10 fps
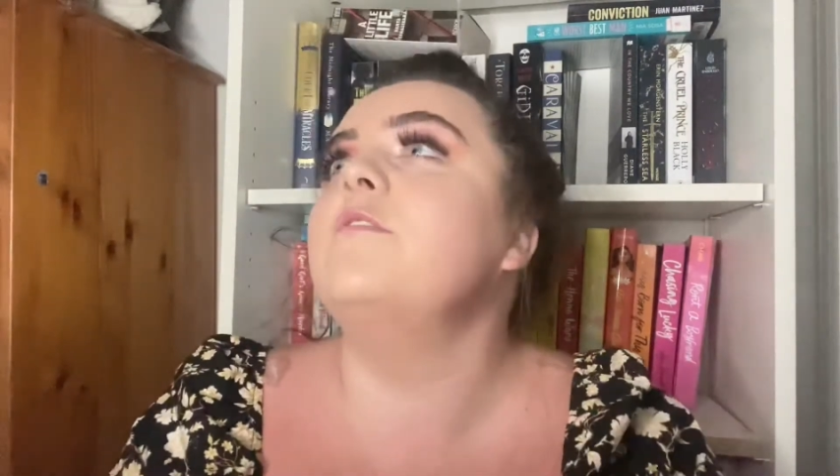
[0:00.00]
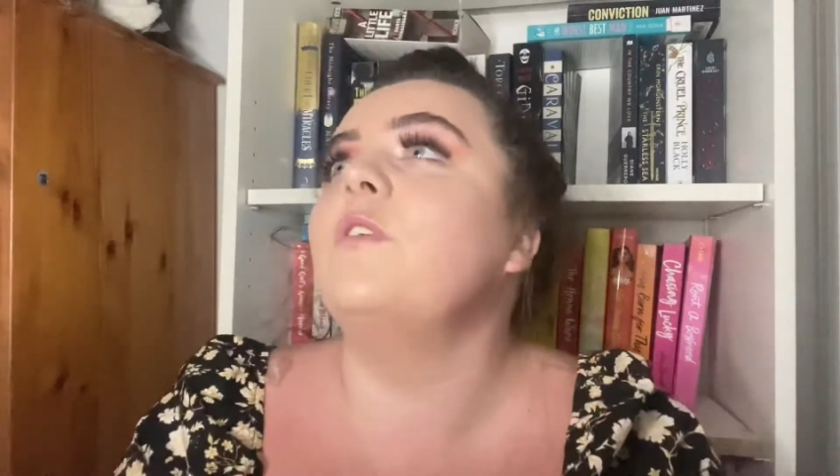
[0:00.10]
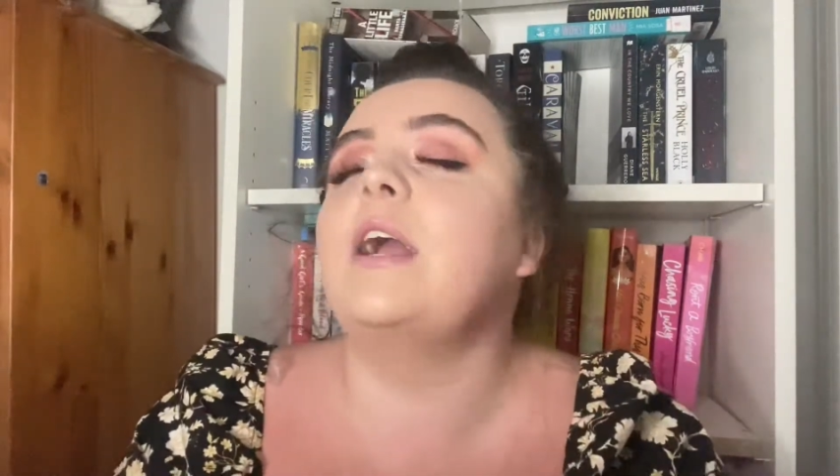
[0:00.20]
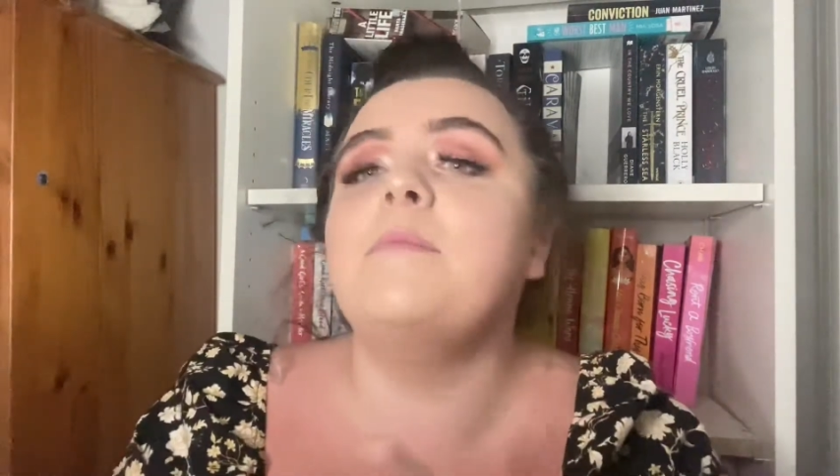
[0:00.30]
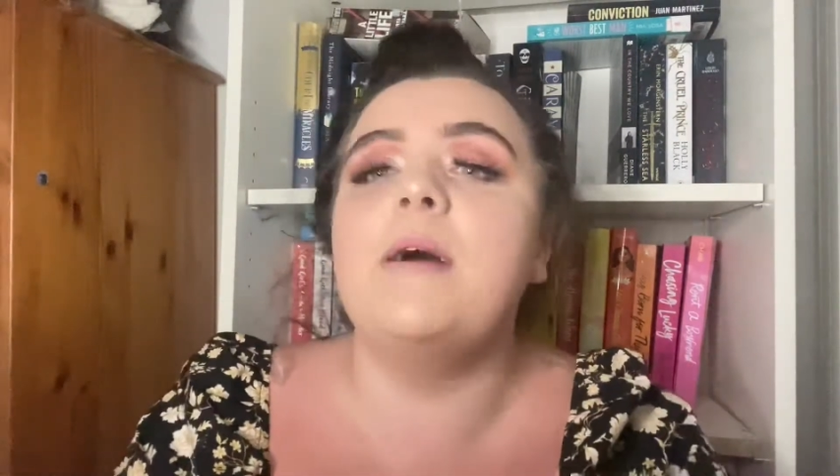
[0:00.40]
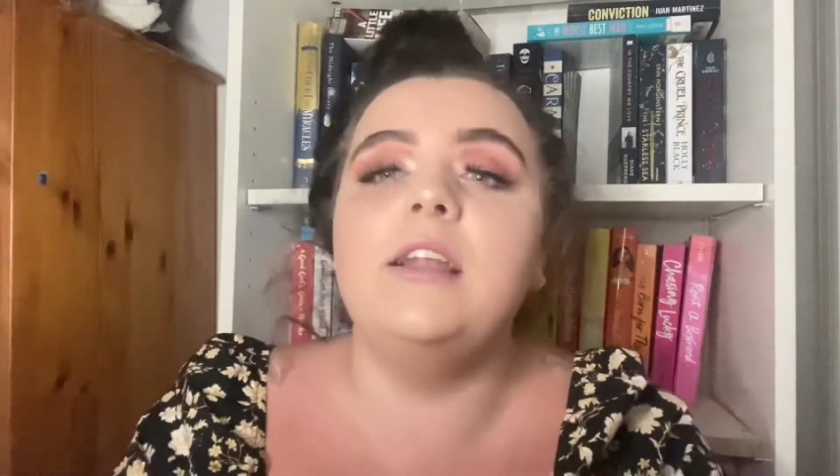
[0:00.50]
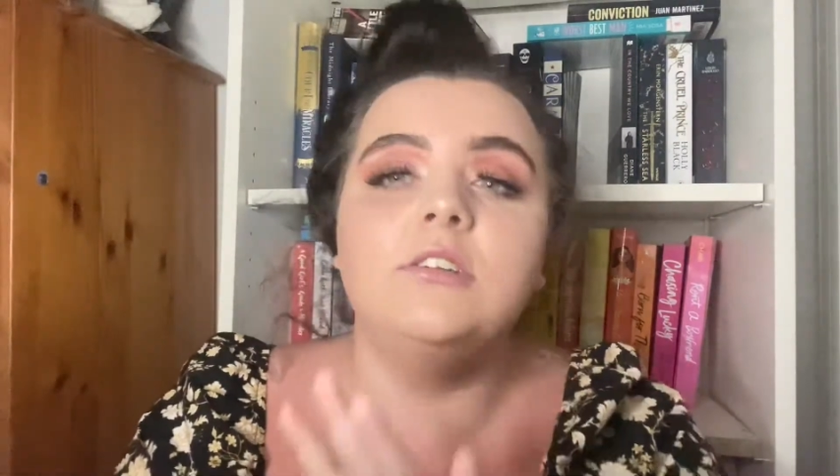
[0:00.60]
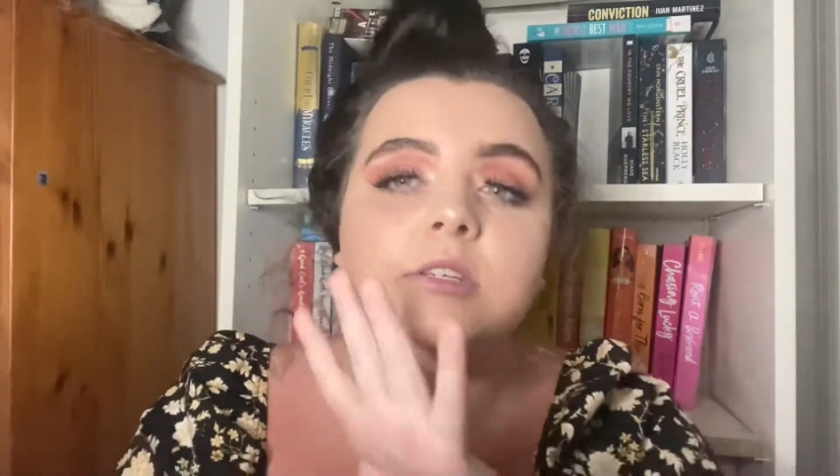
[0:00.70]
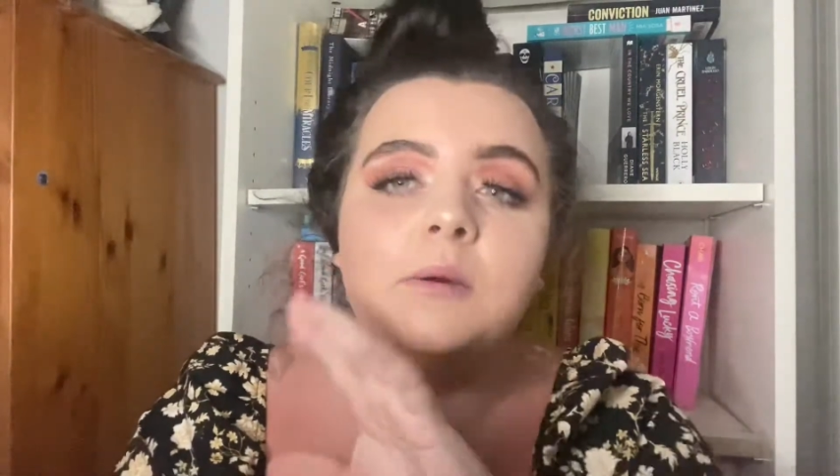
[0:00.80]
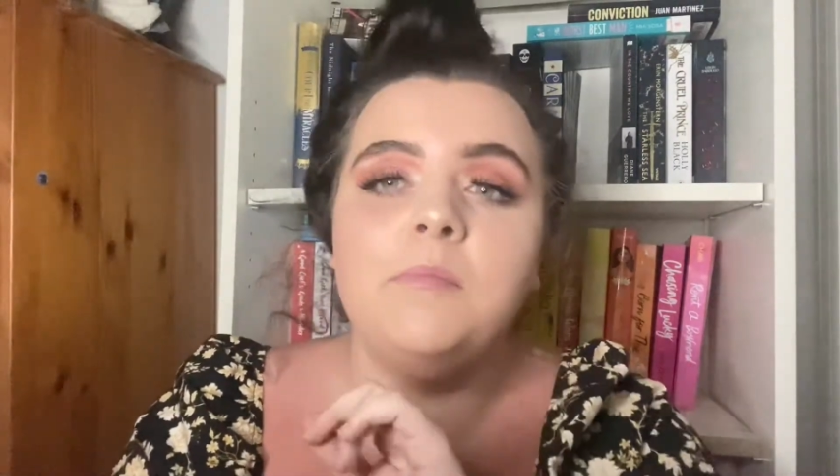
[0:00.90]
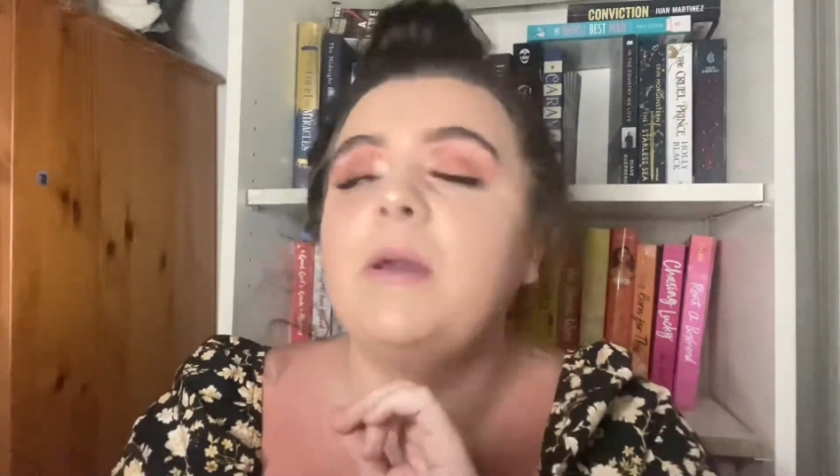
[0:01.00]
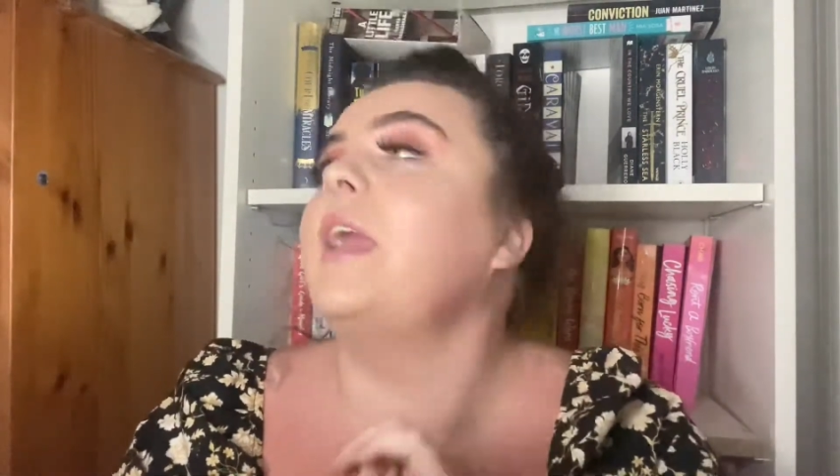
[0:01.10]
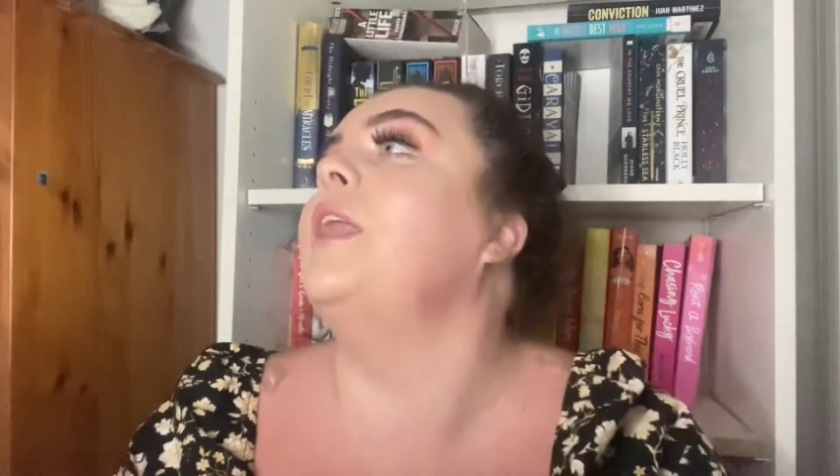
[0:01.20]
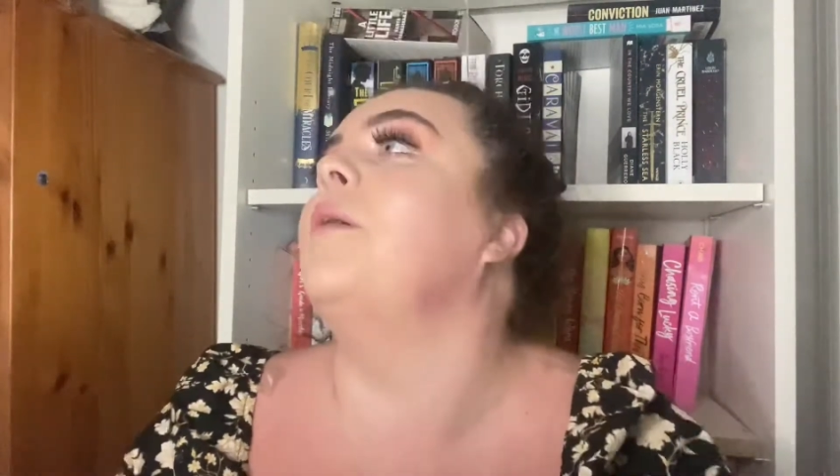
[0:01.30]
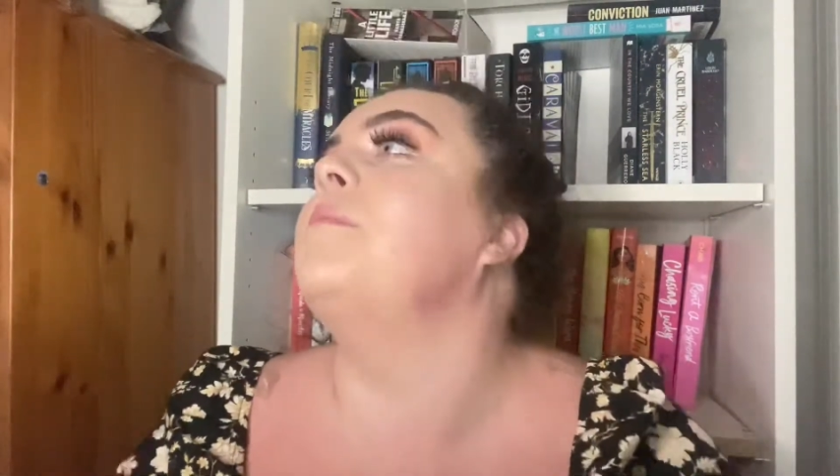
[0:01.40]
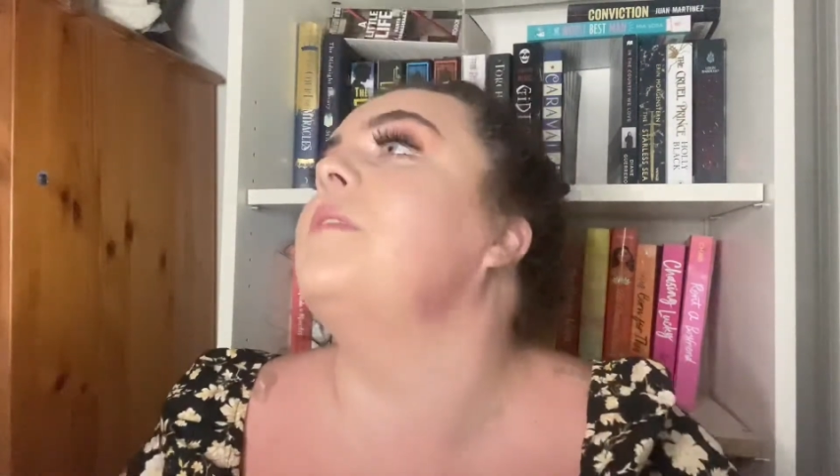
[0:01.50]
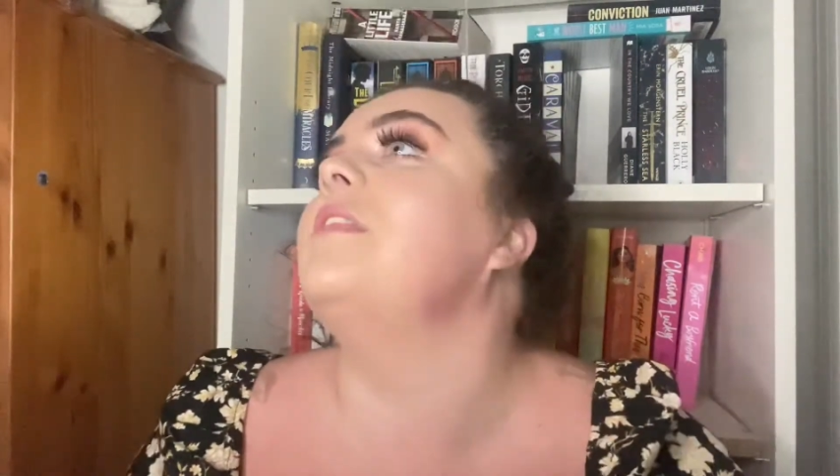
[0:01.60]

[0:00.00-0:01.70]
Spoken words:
recommend picking up